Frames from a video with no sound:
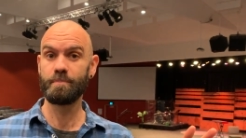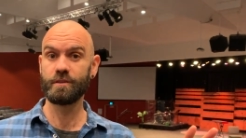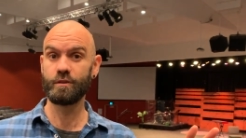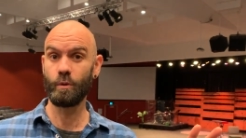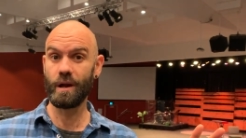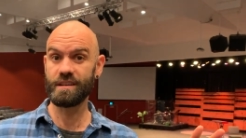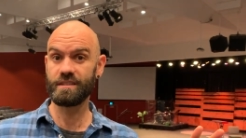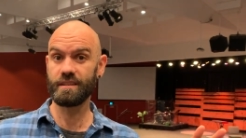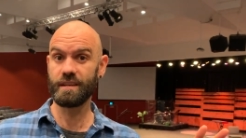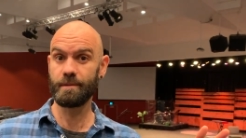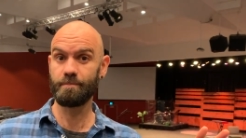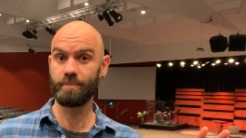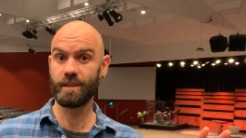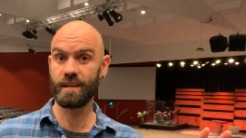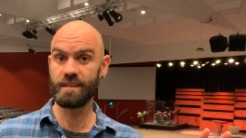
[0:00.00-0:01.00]
to actually
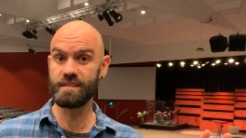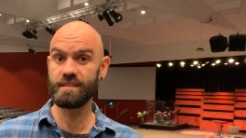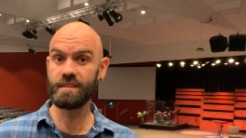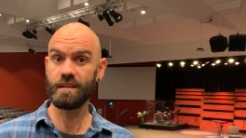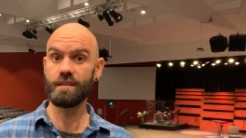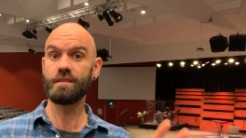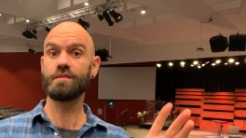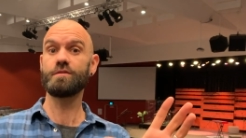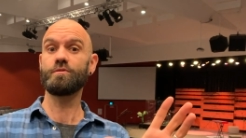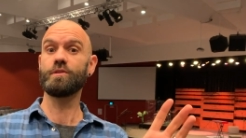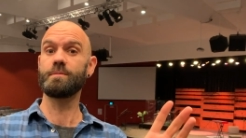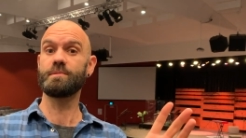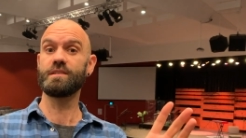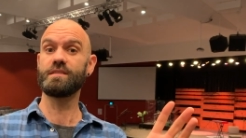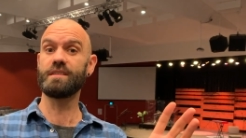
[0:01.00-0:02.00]
consider the
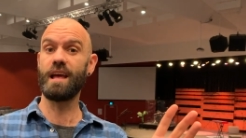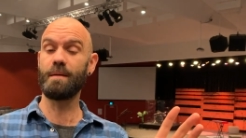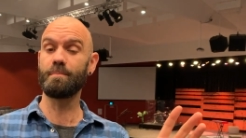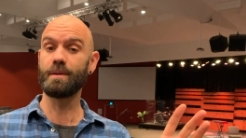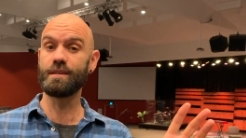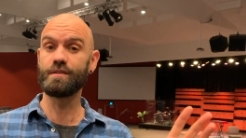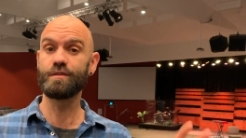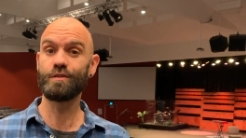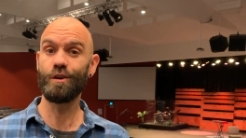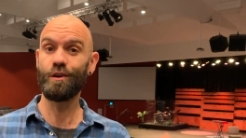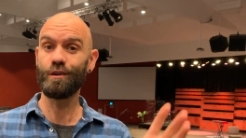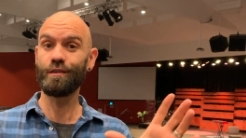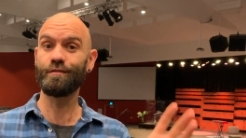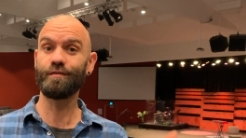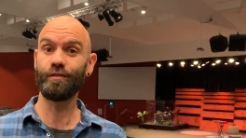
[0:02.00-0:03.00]
scriptures and be
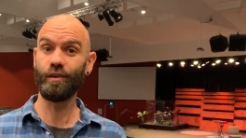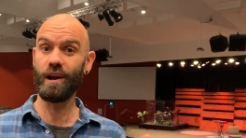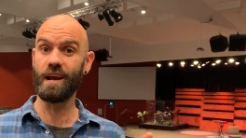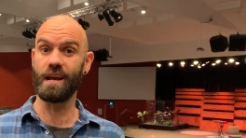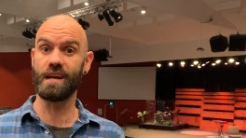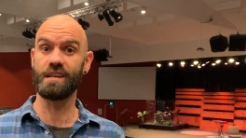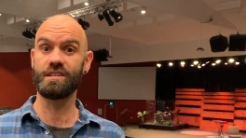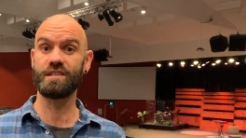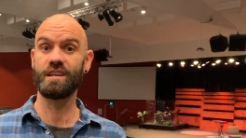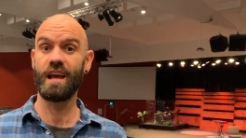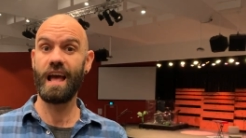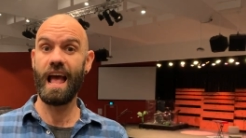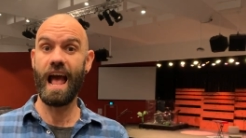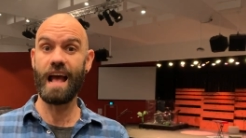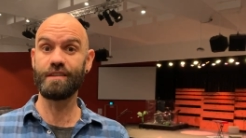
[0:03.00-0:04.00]
stirred afresh
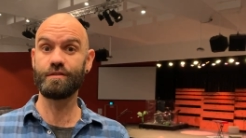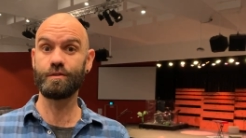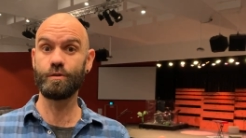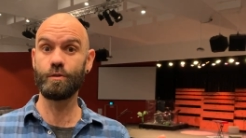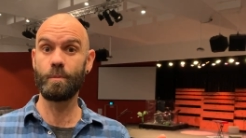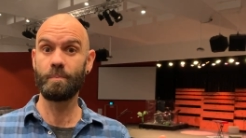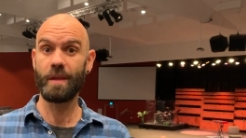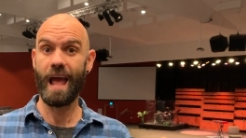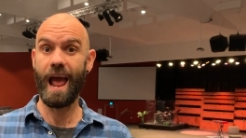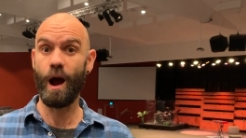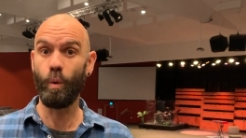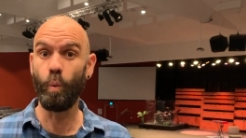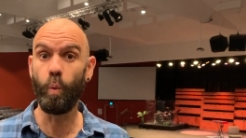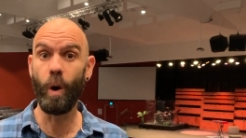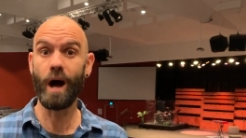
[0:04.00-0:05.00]
as to how
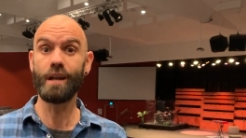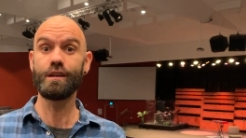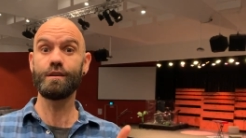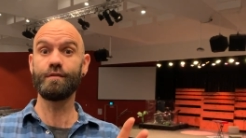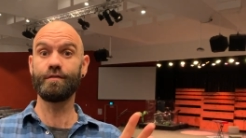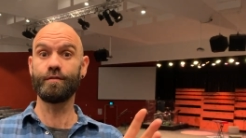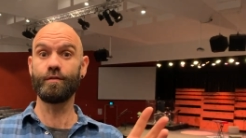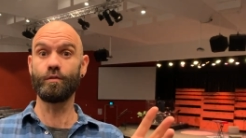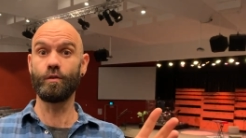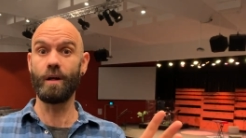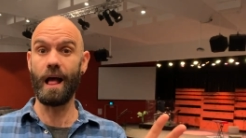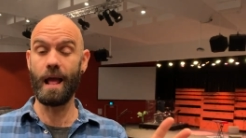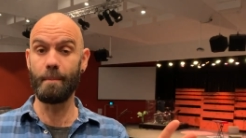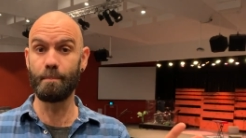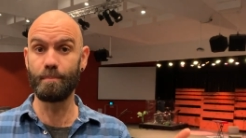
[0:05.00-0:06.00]
wonderful
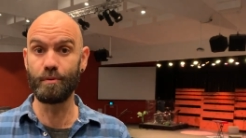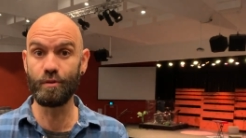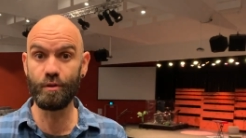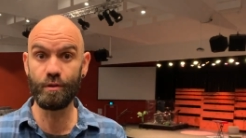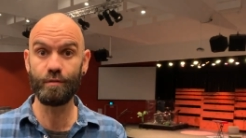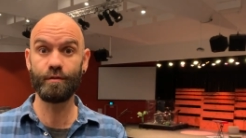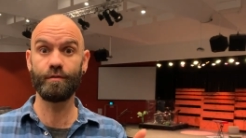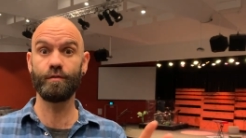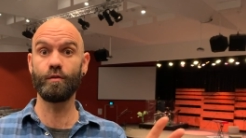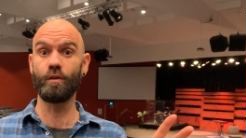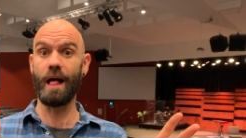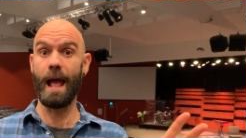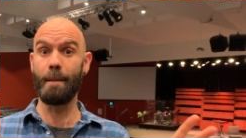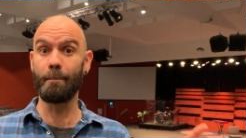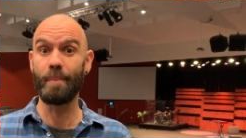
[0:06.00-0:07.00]
and beautiful
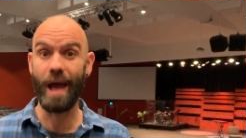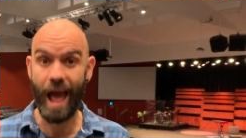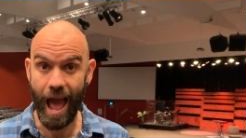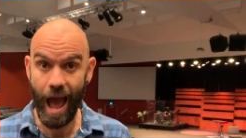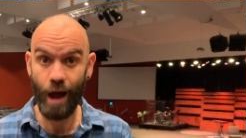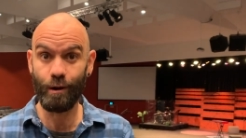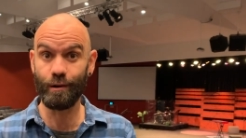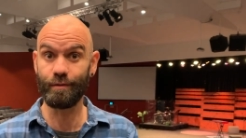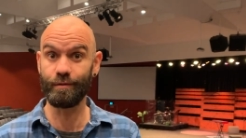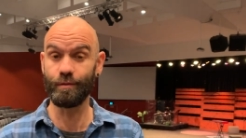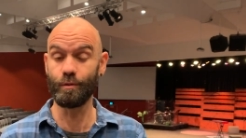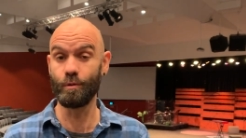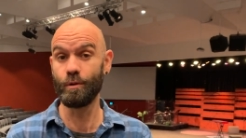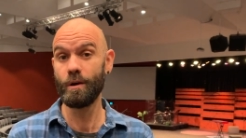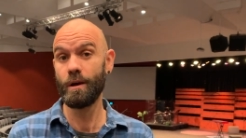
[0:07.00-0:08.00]
and
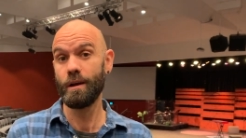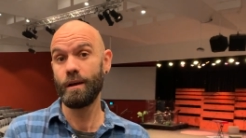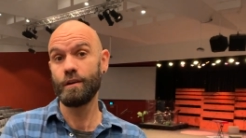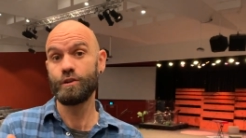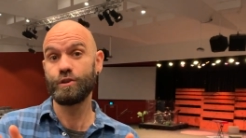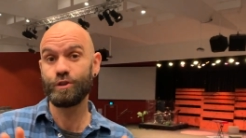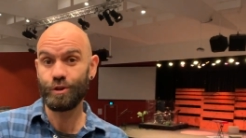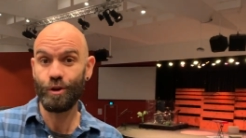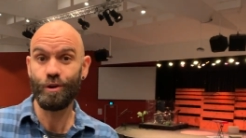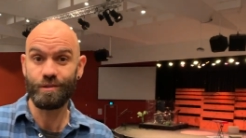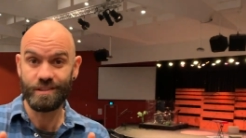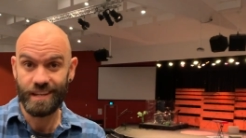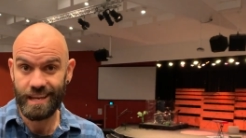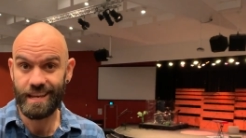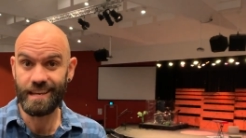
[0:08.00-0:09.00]
powerful
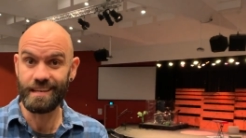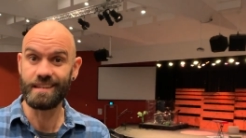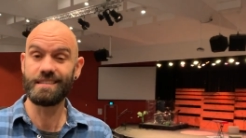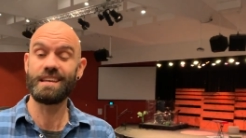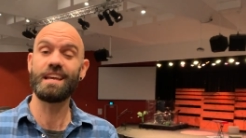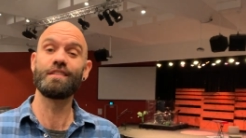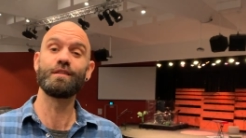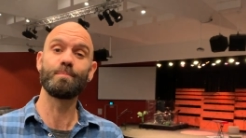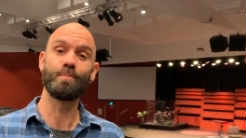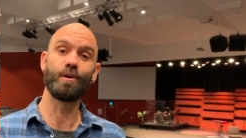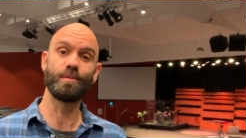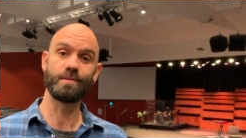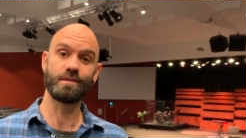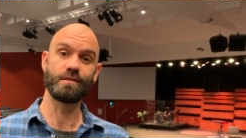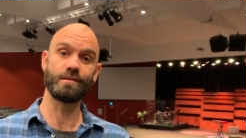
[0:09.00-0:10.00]
church is in the
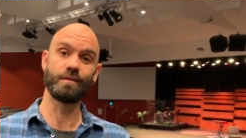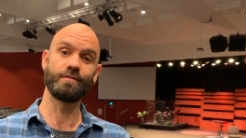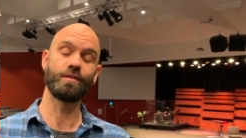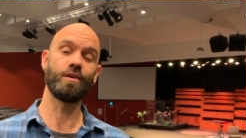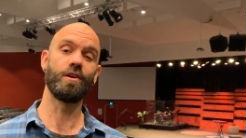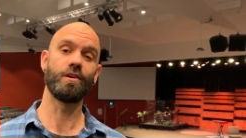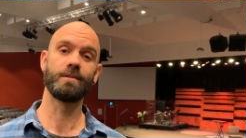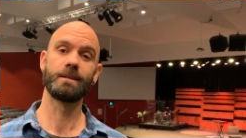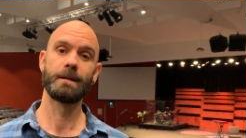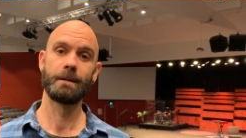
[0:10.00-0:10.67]
purposes of God.